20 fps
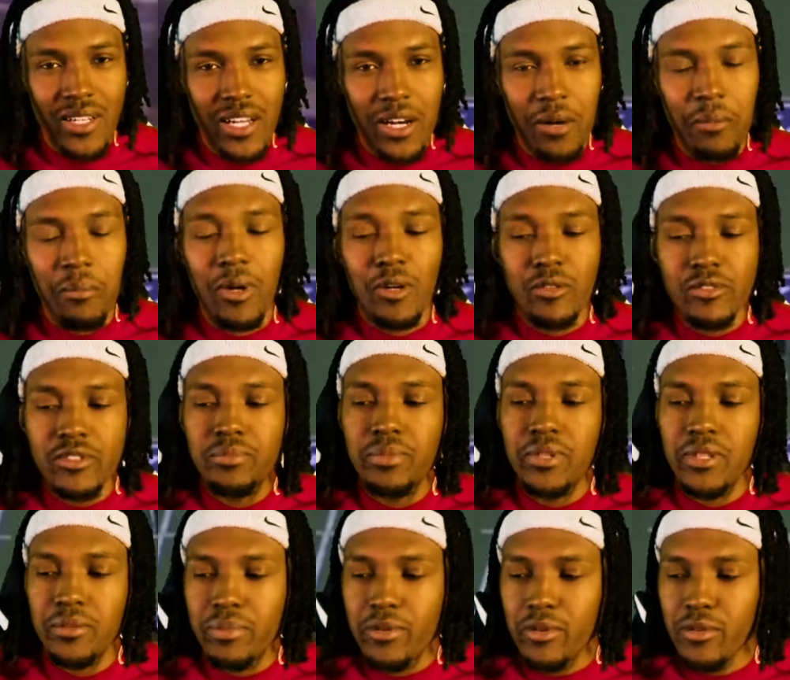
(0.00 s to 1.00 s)
Now, most
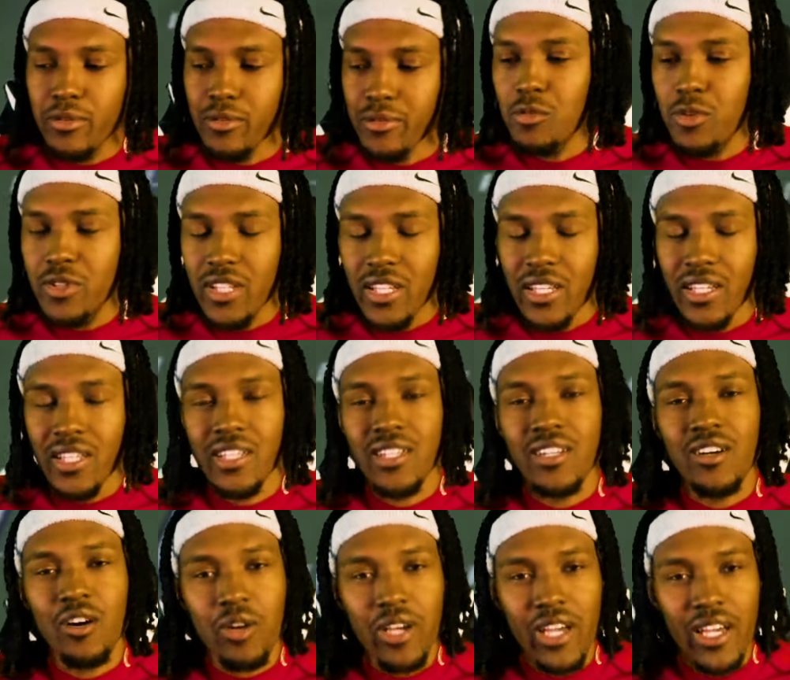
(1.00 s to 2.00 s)
people were
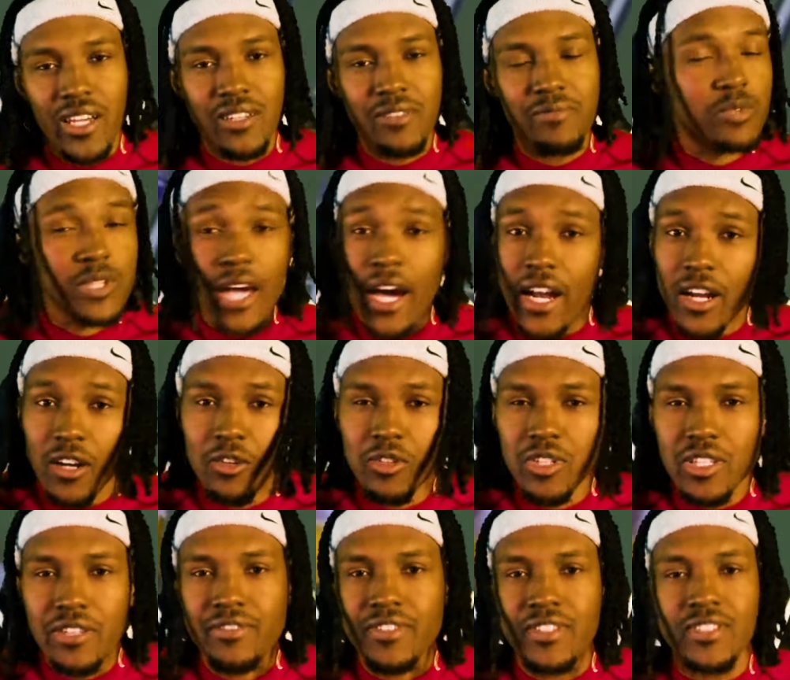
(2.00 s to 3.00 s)
thinking, okay, we gotta go
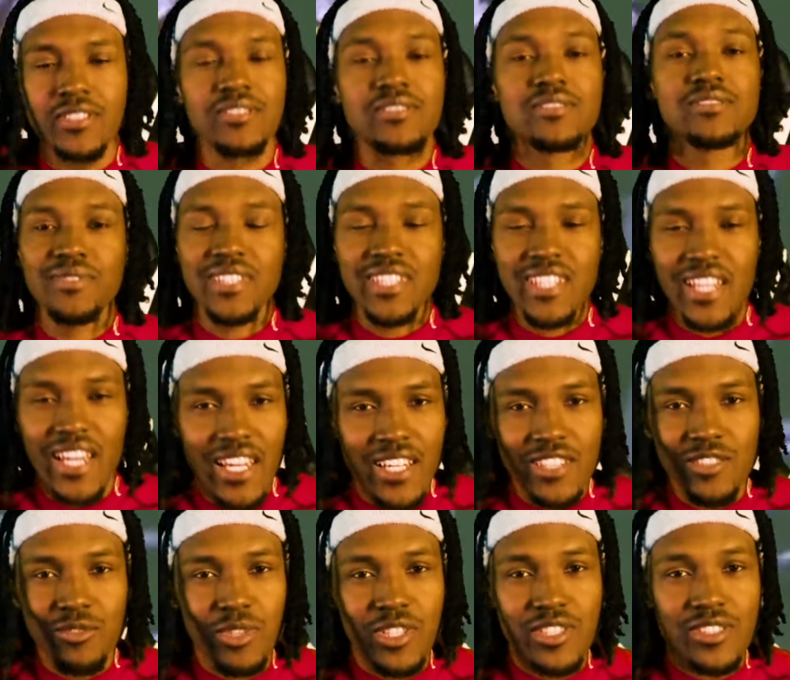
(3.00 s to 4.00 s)
defense. We need an
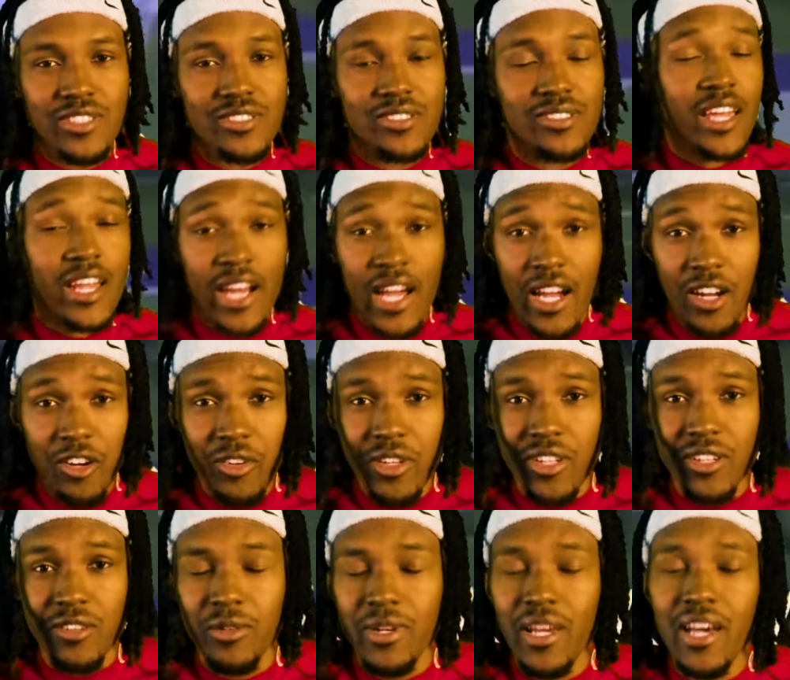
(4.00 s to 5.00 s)
edge rusher. And I
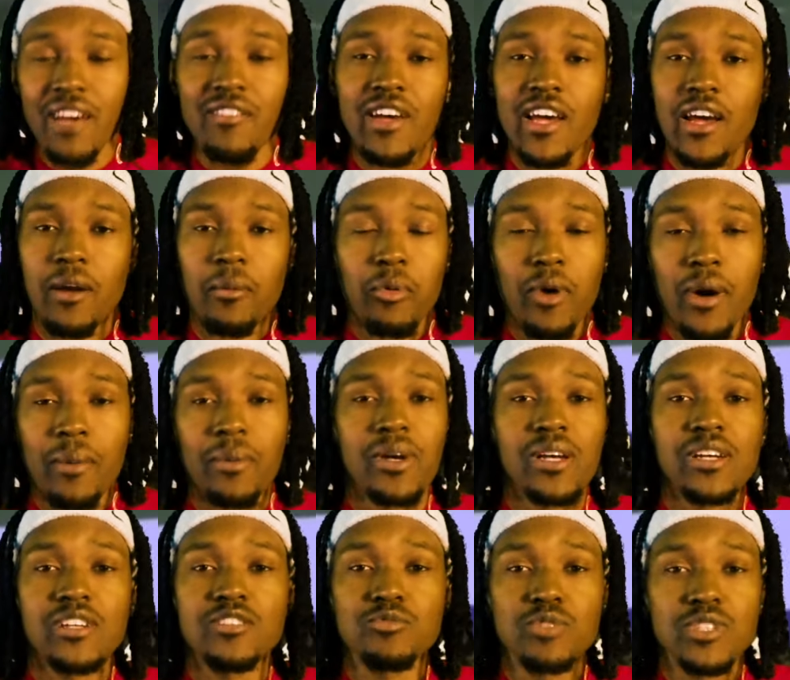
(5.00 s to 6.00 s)
agree, we haven't had a proper
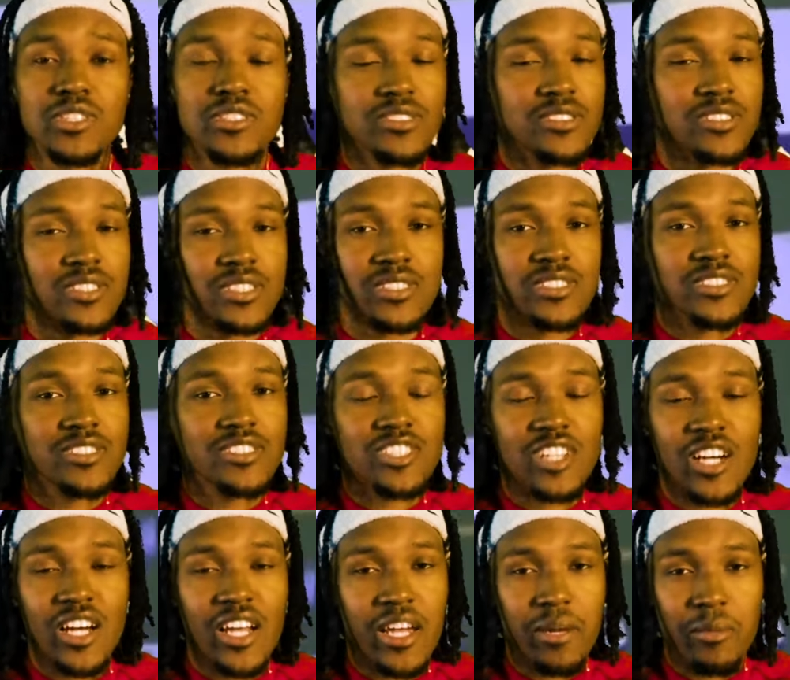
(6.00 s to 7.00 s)
edge rusher since
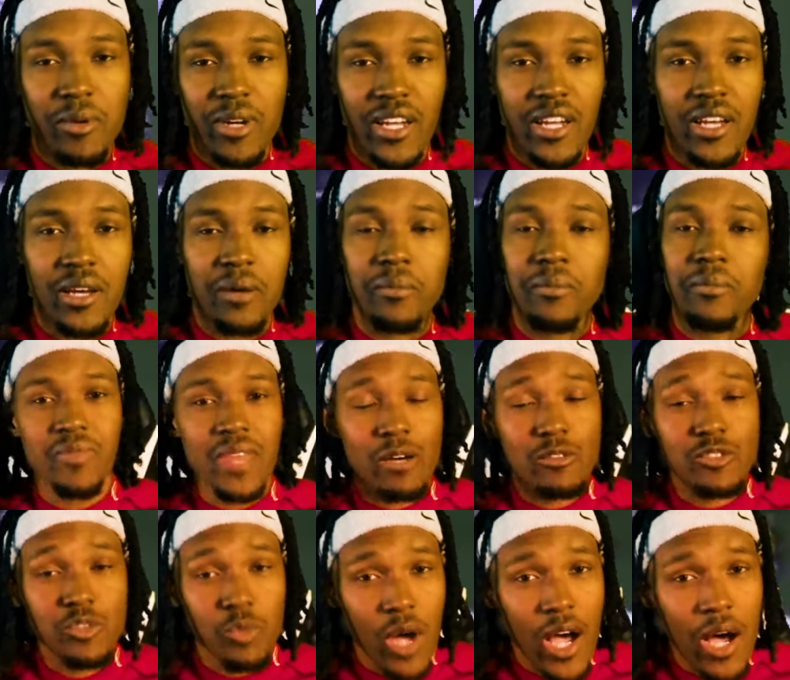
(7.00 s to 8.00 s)
John Abraham. That
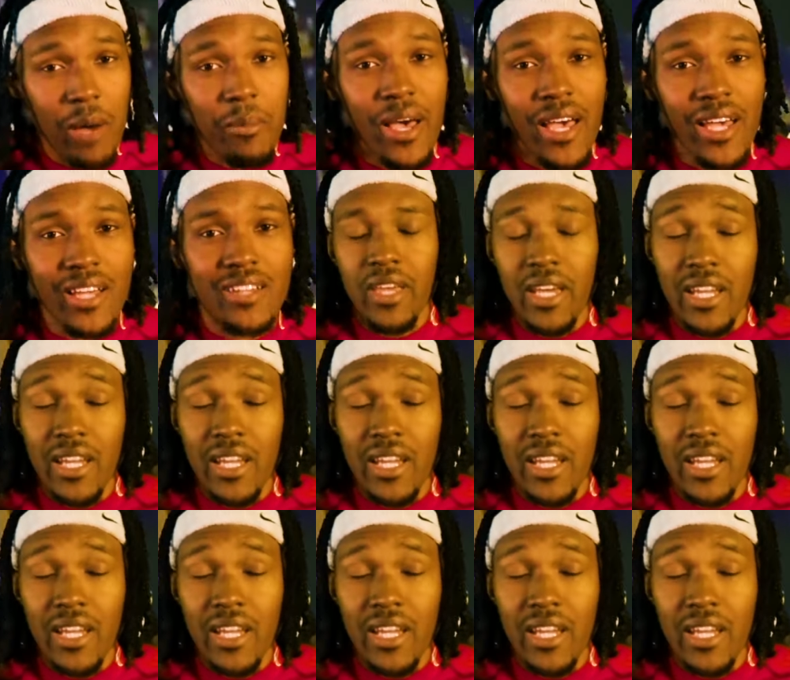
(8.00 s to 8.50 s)
was a while back.